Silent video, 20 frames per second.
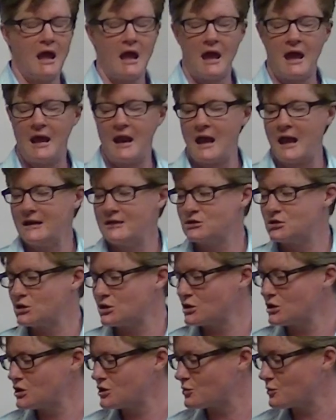and I
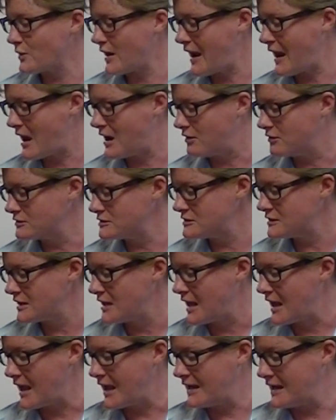turn around,
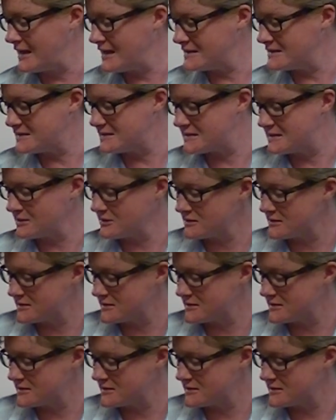and he's still